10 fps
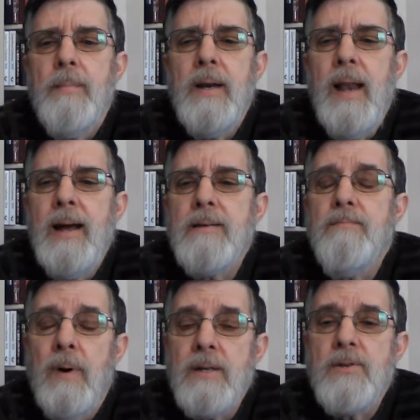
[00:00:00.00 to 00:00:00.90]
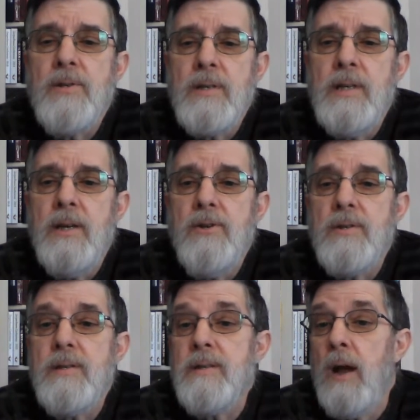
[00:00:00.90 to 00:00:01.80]
But it has much to teach
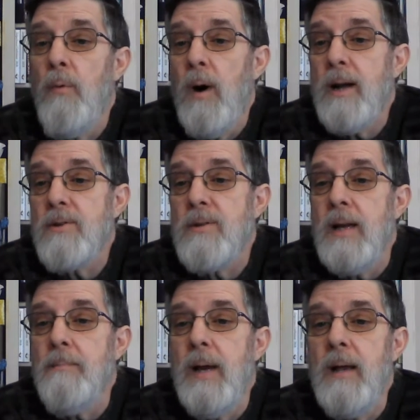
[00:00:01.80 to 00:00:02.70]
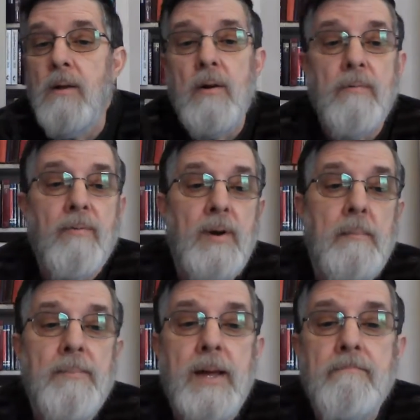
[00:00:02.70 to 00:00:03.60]
us as I watch them and learn
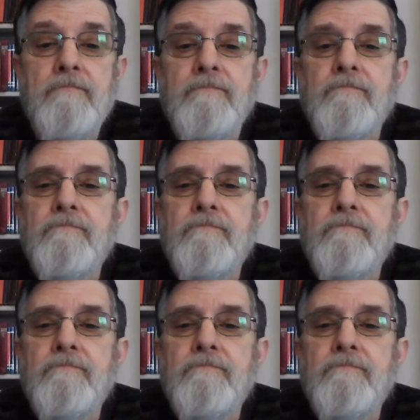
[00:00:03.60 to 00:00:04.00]
from them.